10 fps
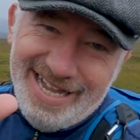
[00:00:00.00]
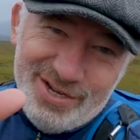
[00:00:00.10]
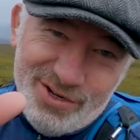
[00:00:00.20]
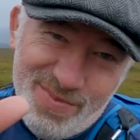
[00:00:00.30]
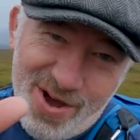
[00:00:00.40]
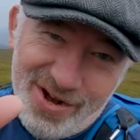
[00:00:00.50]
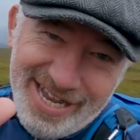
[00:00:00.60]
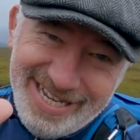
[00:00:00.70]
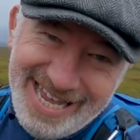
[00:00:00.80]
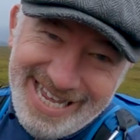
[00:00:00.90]
Good
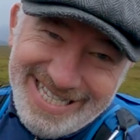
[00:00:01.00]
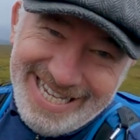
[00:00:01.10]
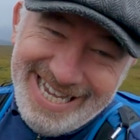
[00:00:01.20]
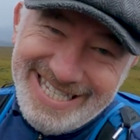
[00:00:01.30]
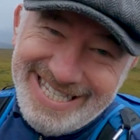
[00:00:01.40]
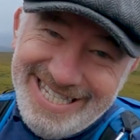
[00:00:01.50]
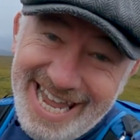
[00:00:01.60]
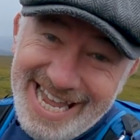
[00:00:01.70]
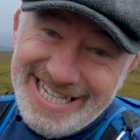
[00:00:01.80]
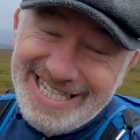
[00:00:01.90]
morning, it is
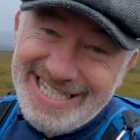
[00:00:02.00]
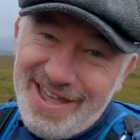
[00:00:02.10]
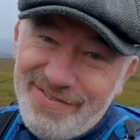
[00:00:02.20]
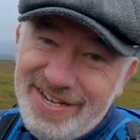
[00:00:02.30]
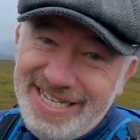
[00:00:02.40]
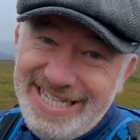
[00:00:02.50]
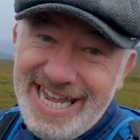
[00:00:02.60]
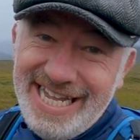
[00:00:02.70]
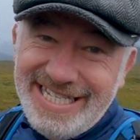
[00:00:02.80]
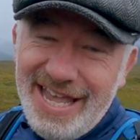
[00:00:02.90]
day seven.
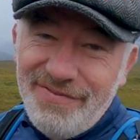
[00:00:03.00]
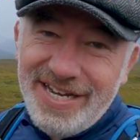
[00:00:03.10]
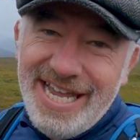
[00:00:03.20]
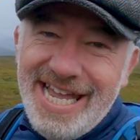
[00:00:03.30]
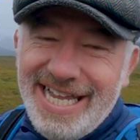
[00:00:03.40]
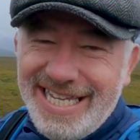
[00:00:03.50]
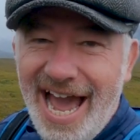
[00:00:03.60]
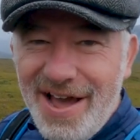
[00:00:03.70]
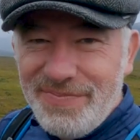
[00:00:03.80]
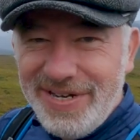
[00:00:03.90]
Day seven,
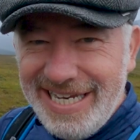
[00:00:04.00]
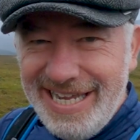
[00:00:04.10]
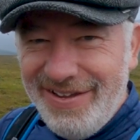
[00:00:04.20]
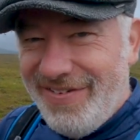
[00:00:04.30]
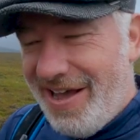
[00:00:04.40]
can't believe